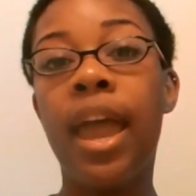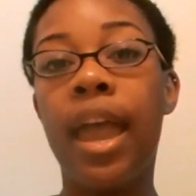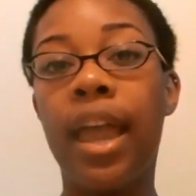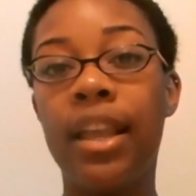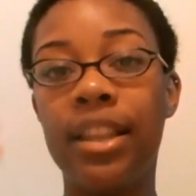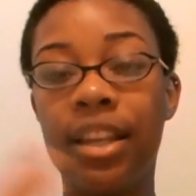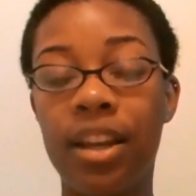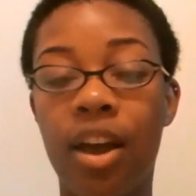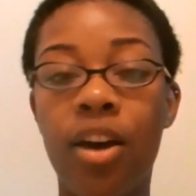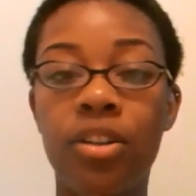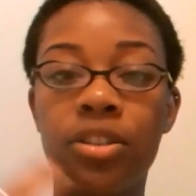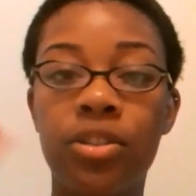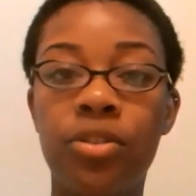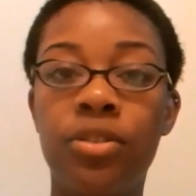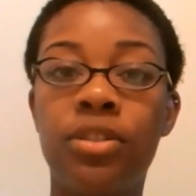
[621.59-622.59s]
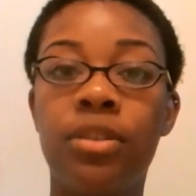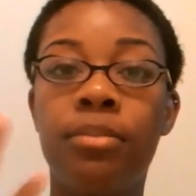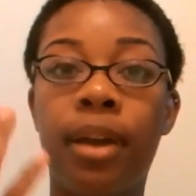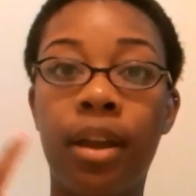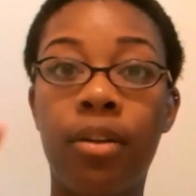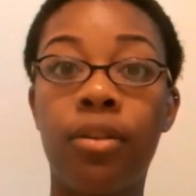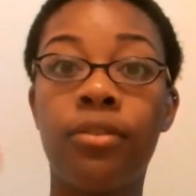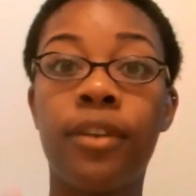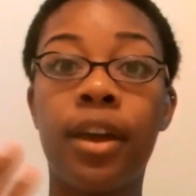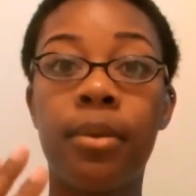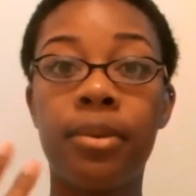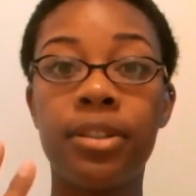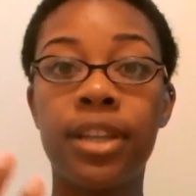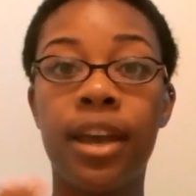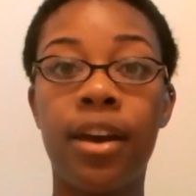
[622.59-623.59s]
And then also use a
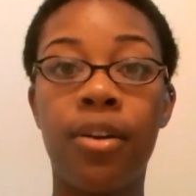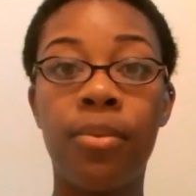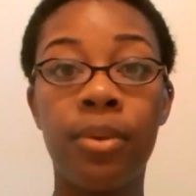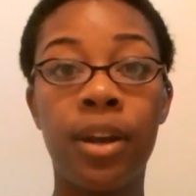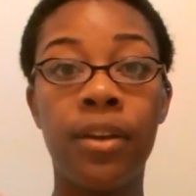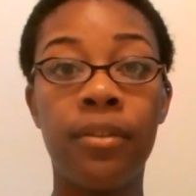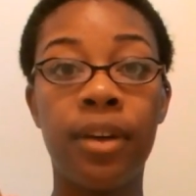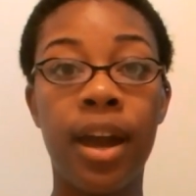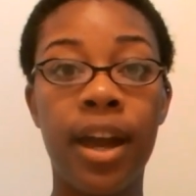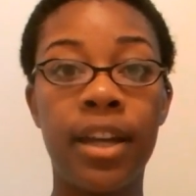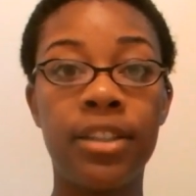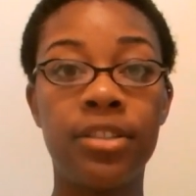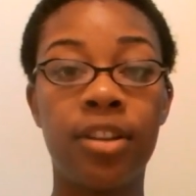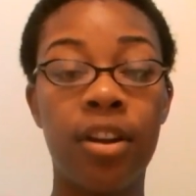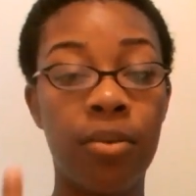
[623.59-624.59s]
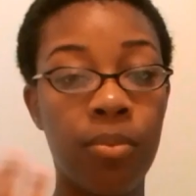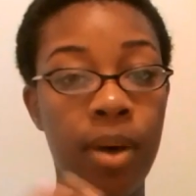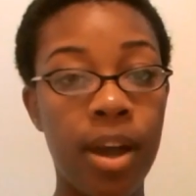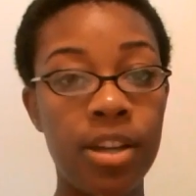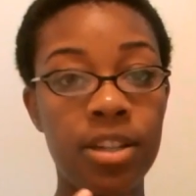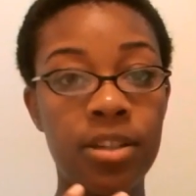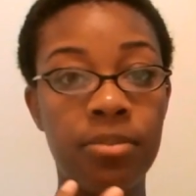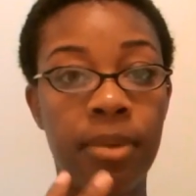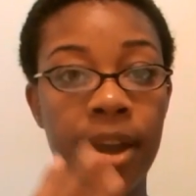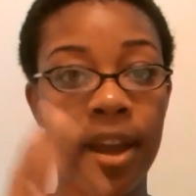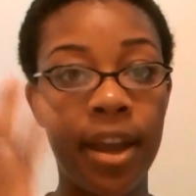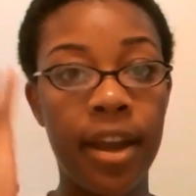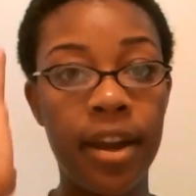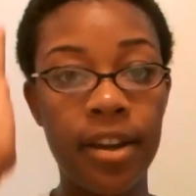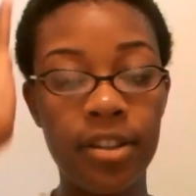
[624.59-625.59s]
microfiber towel whenever I start washing my
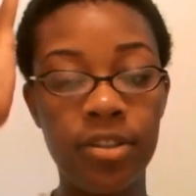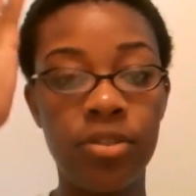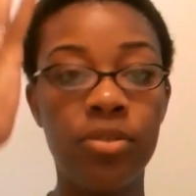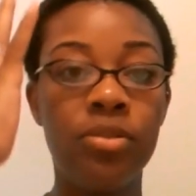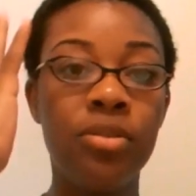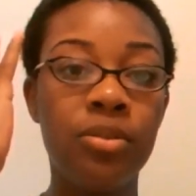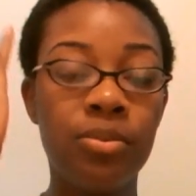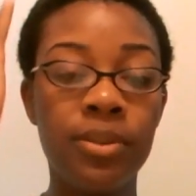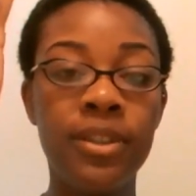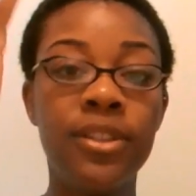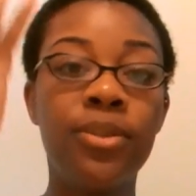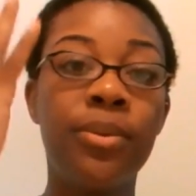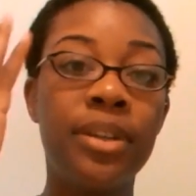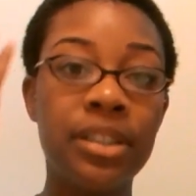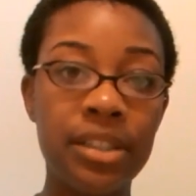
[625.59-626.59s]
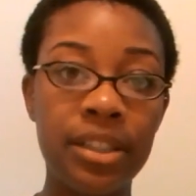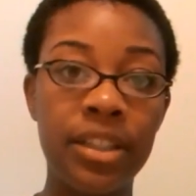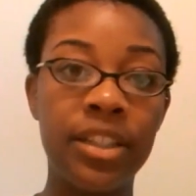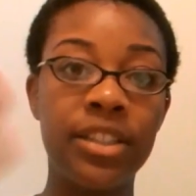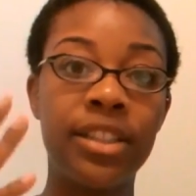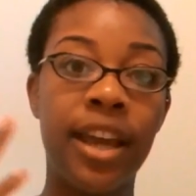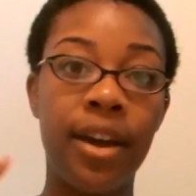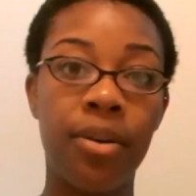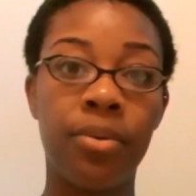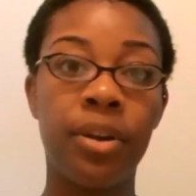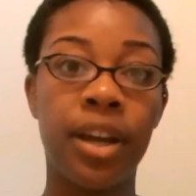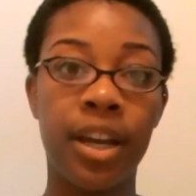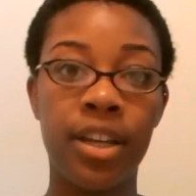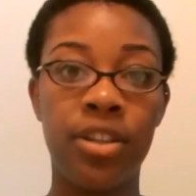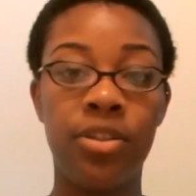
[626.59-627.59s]
hair to retwist in the shower
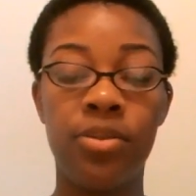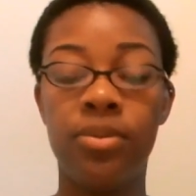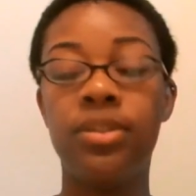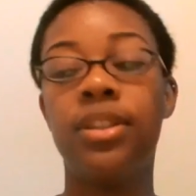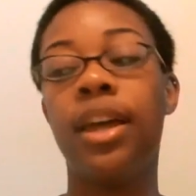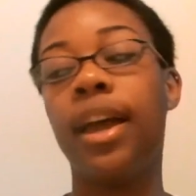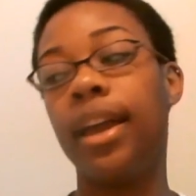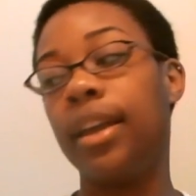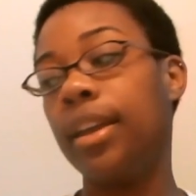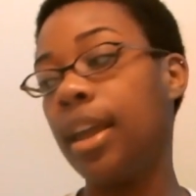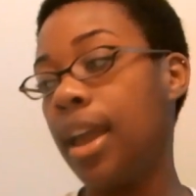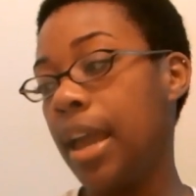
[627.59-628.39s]
and use that.